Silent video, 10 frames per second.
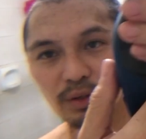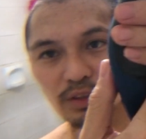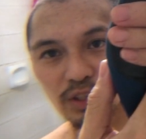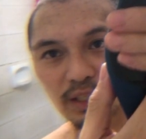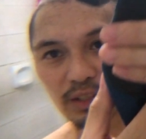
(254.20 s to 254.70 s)
you
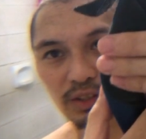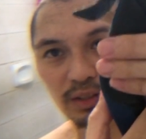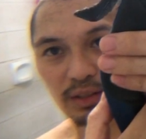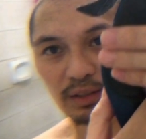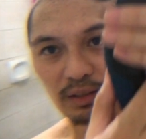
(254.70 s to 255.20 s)
can change
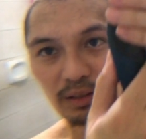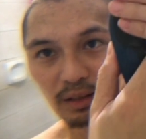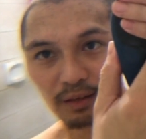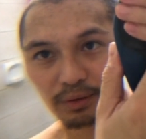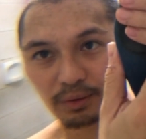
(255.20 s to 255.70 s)
the
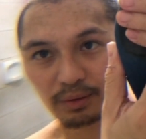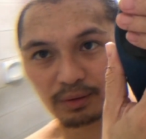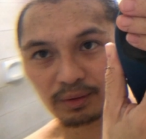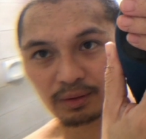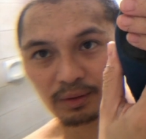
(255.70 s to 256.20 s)
level.
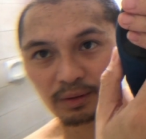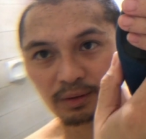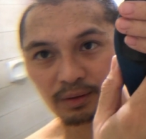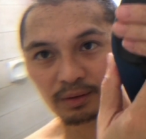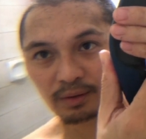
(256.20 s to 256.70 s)

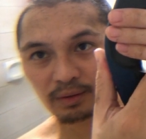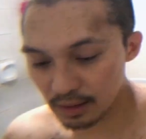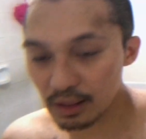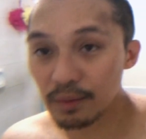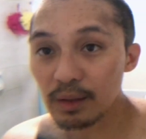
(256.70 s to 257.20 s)

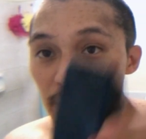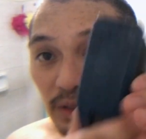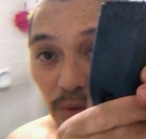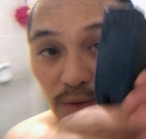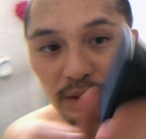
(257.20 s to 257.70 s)
I'm gonna be
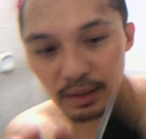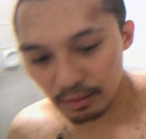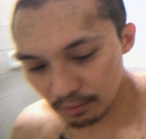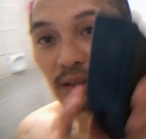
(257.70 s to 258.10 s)
using